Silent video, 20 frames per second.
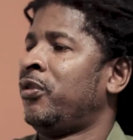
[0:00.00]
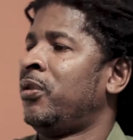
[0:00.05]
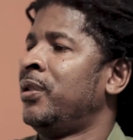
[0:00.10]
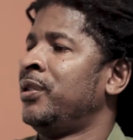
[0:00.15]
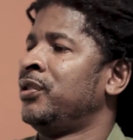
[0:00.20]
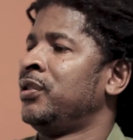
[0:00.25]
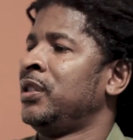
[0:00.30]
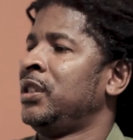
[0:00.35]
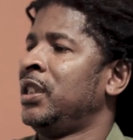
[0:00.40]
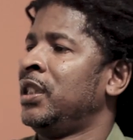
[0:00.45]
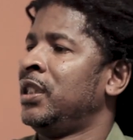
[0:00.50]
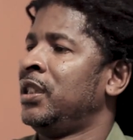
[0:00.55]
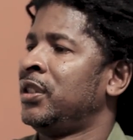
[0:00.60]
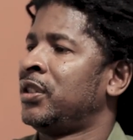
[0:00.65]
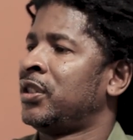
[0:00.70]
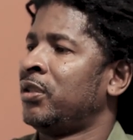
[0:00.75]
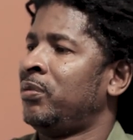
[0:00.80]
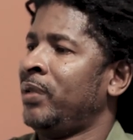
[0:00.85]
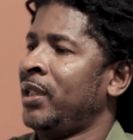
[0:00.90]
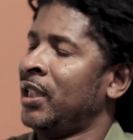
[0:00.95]
for 400 years.
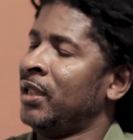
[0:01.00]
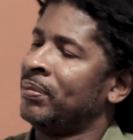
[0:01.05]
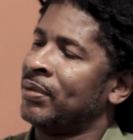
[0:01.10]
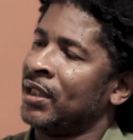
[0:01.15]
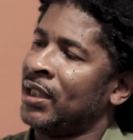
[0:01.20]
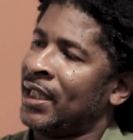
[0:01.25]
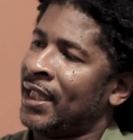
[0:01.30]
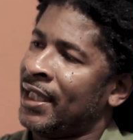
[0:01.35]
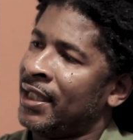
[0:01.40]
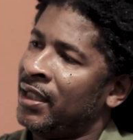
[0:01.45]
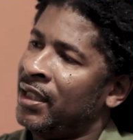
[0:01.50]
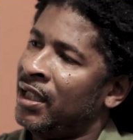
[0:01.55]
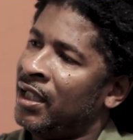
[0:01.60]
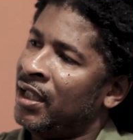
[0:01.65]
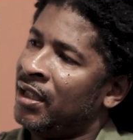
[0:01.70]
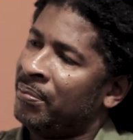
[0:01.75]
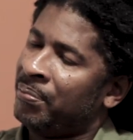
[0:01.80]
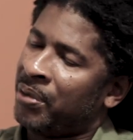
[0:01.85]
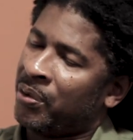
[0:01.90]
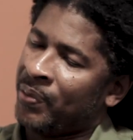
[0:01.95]
So we hit to that.
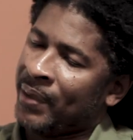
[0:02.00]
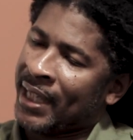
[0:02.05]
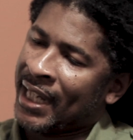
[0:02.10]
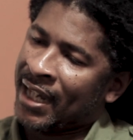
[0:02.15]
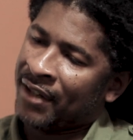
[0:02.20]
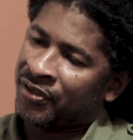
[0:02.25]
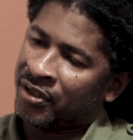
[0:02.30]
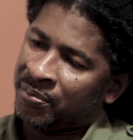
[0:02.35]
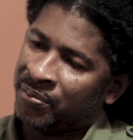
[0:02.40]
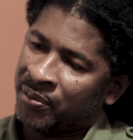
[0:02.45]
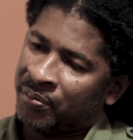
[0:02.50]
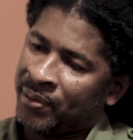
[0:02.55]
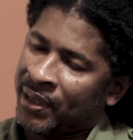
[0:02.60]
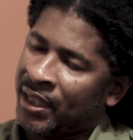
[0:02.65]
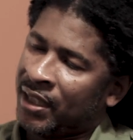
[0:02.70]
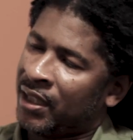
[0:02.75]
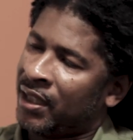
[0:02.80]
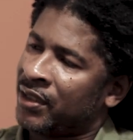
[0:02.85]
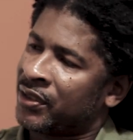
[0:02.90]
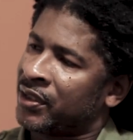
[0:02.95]
But we have to
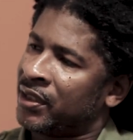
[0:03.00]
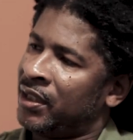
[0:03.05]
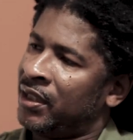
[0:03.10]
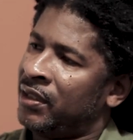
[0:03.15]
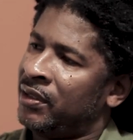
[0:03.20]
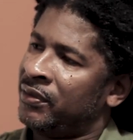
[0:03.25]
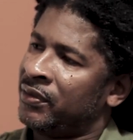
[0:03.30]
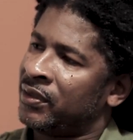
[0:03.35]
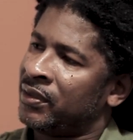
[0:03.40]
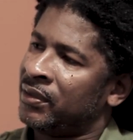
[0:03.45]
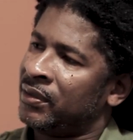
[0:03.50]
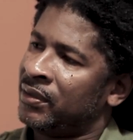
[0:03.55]
prepare ourselves.